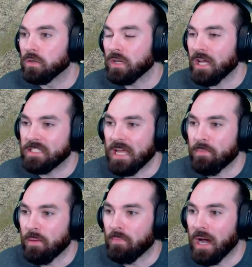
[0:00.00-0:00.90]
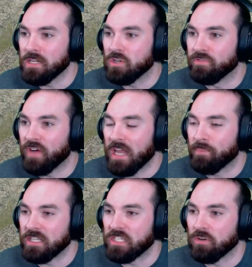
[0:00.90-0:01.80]
God damn it, mine. You divided
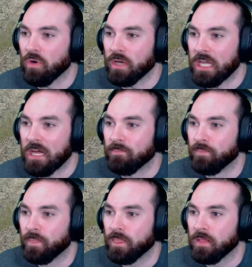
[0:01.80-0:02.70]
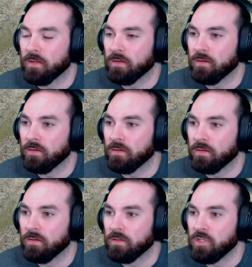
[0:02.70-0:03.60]
by zero again.
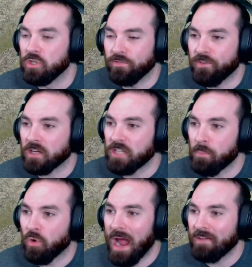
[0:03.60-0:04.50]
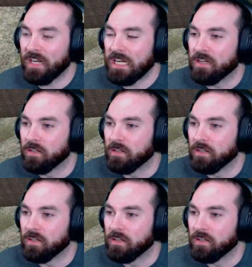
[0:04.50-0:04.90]
What'd I do? You fucked up gravity.